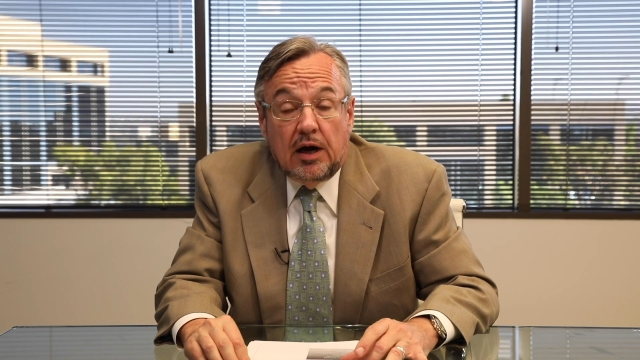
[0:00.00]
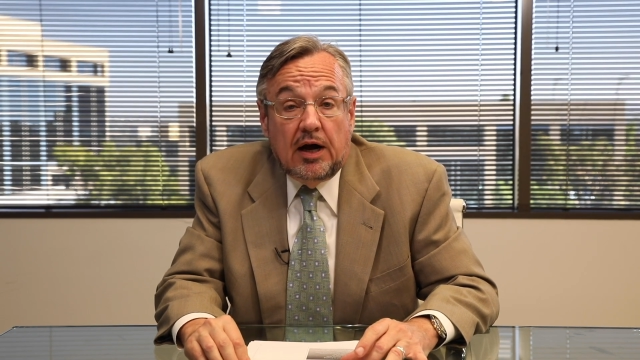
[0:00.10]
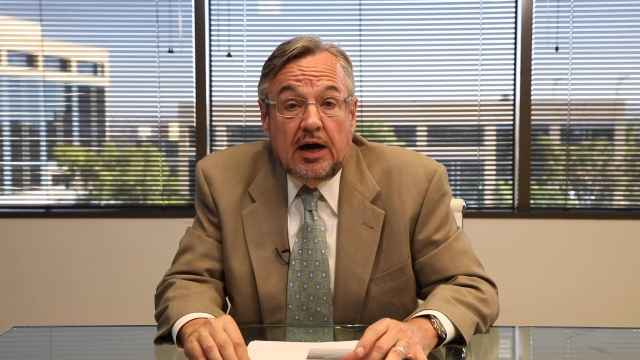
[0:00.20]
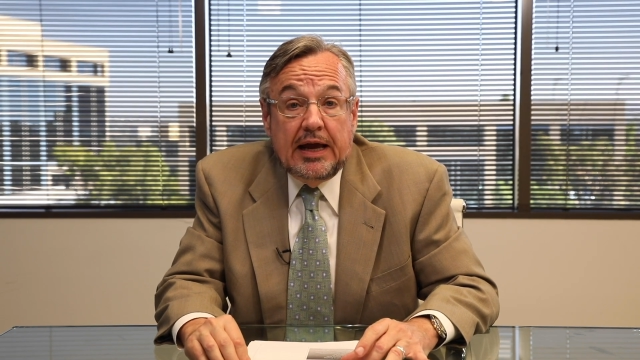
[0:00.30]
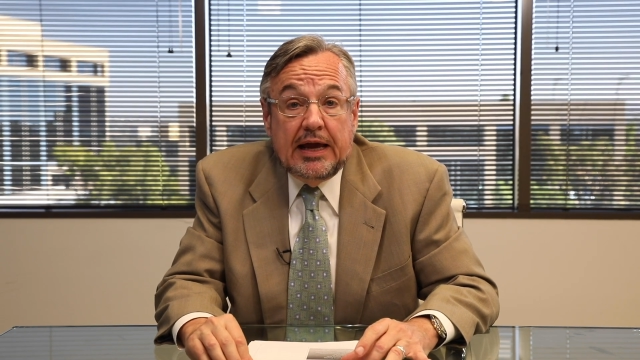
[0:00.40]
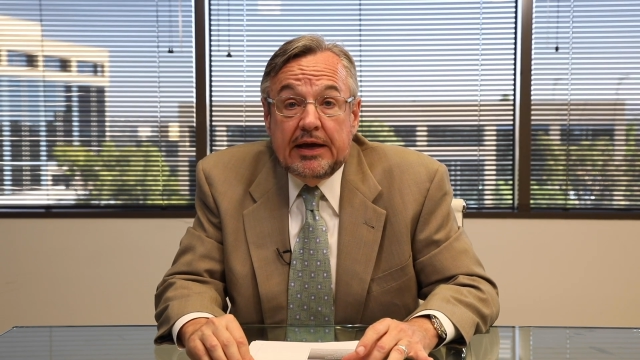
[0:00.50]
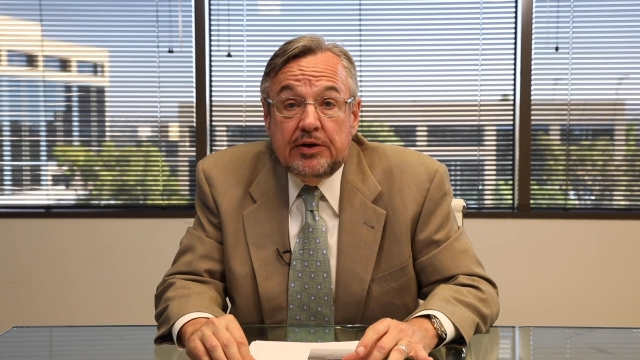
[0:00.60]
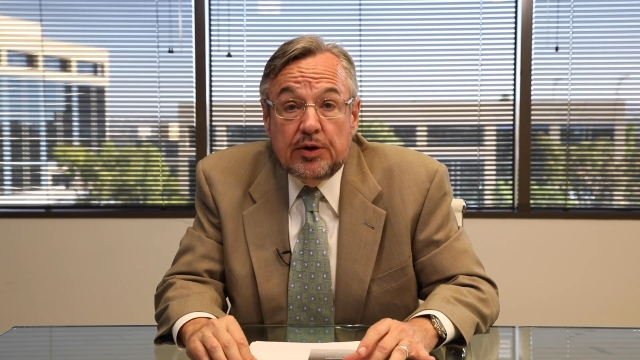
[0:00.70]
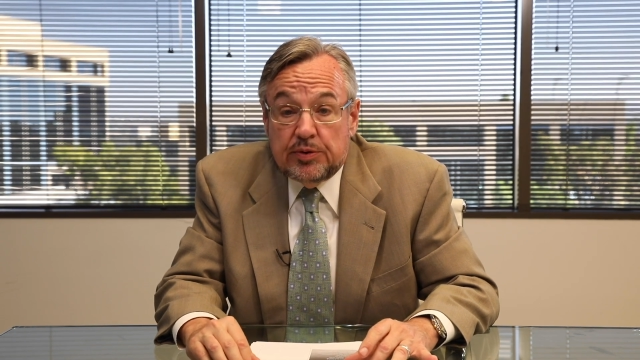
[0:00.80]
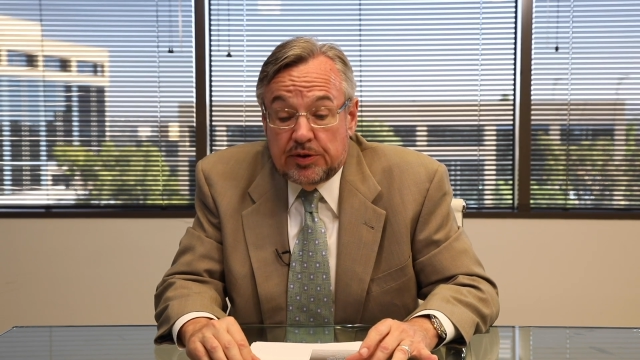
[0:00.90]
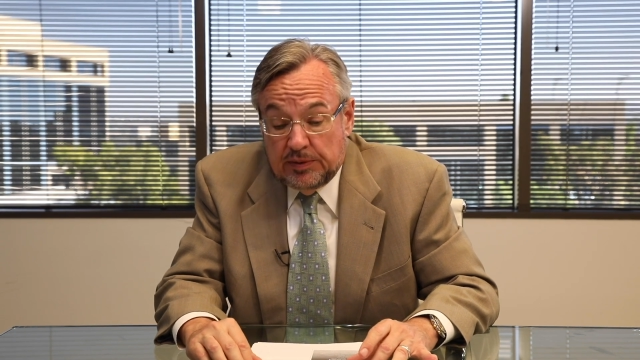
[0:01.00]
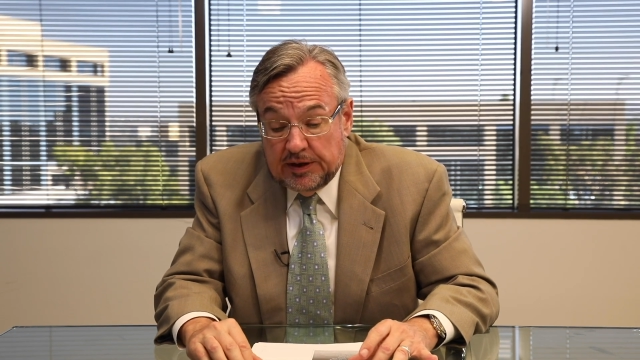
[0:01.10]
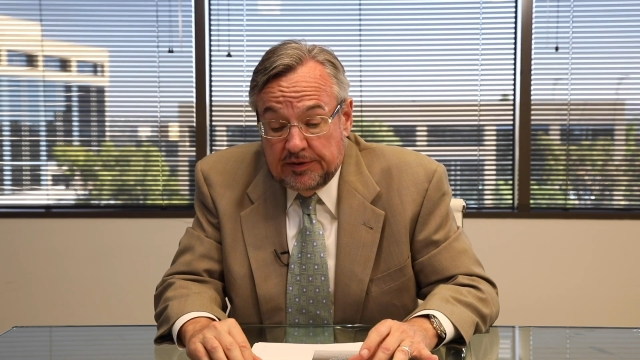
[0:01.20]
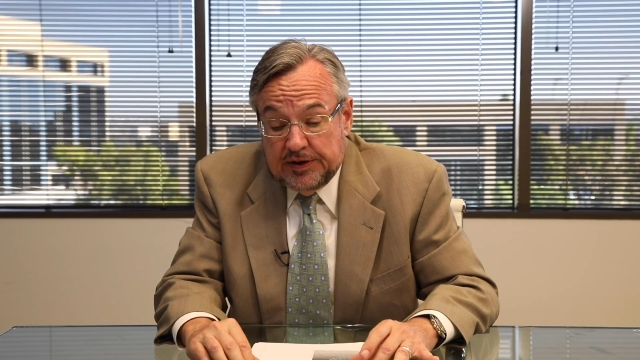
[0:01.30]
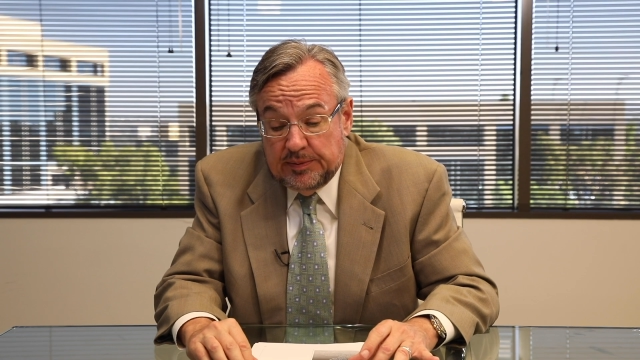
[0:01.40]
And note the
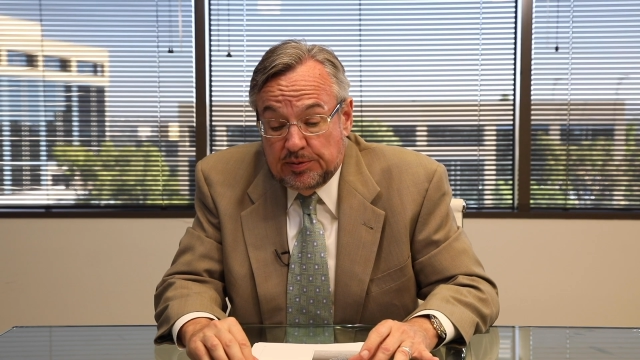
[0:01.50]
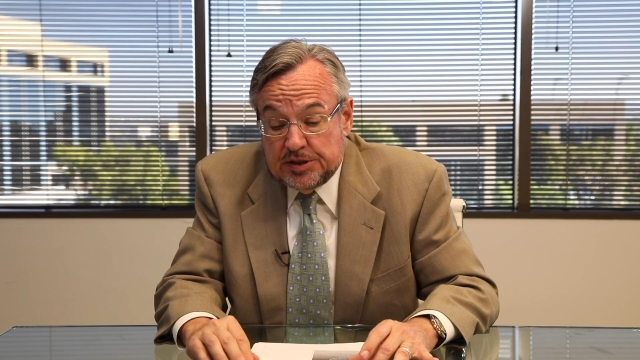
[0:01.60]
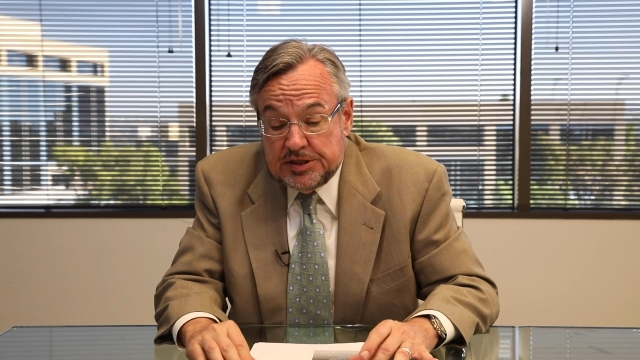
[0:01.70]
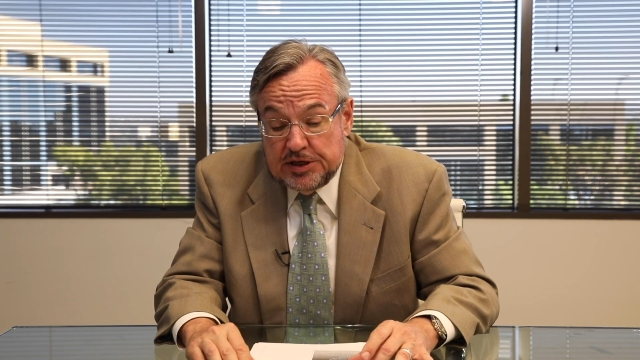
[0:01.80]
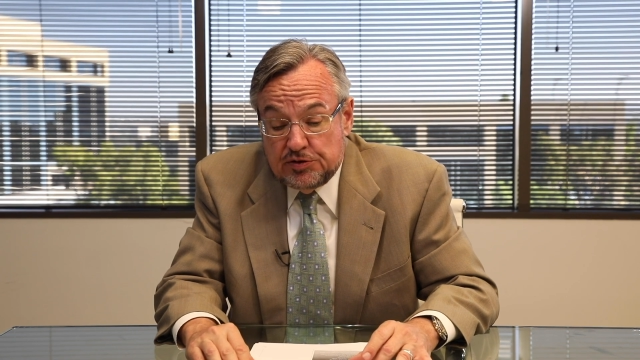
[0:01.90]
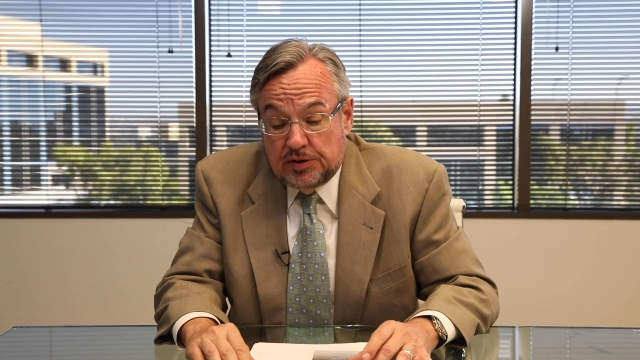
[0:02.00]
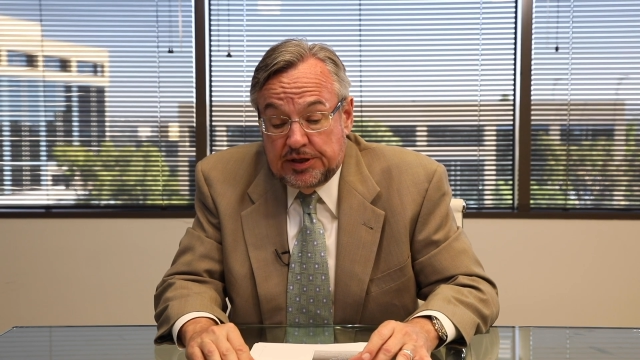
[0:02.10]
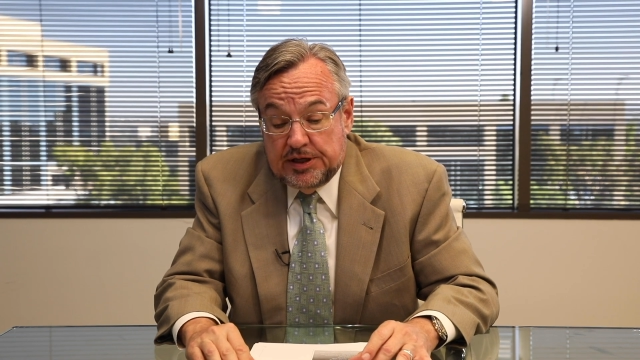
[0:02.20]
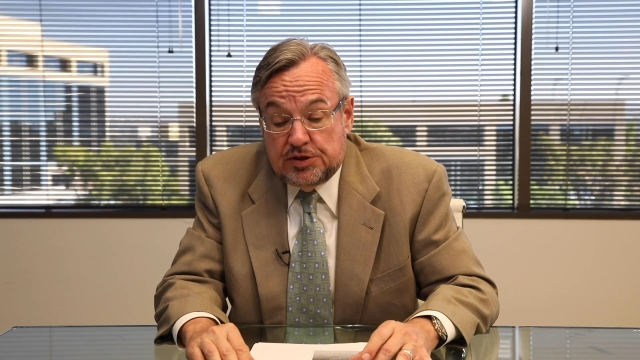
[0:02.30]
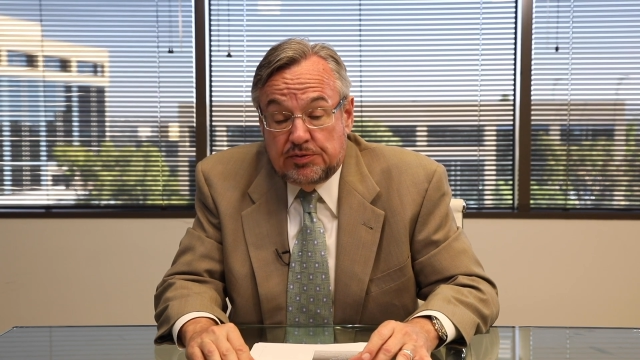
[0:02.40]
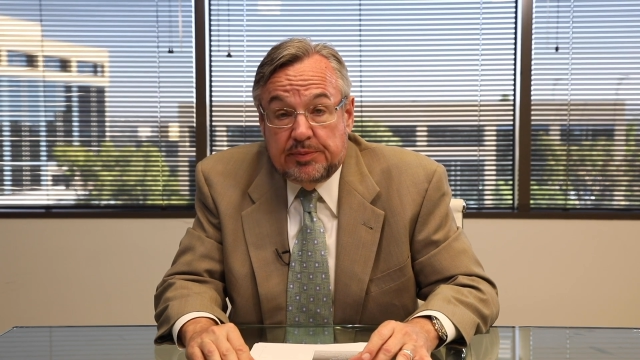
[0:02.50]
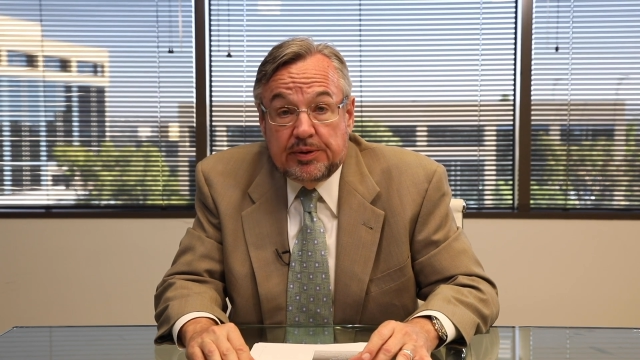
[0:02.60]
relevant procedural history,